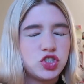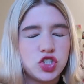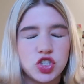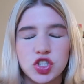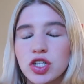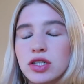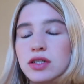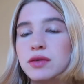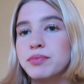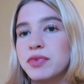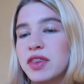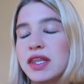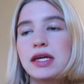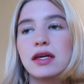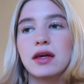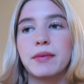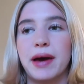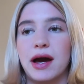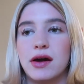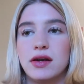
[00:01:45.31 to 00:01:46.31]
shouldn't
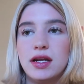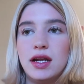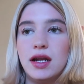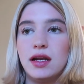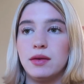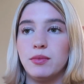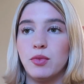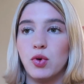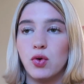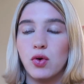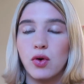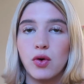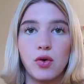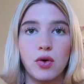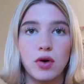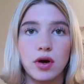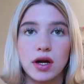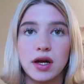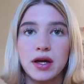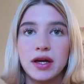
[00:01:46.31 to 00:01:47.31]
think about it anymore,
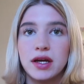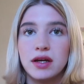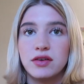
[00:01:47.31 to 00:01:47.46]
or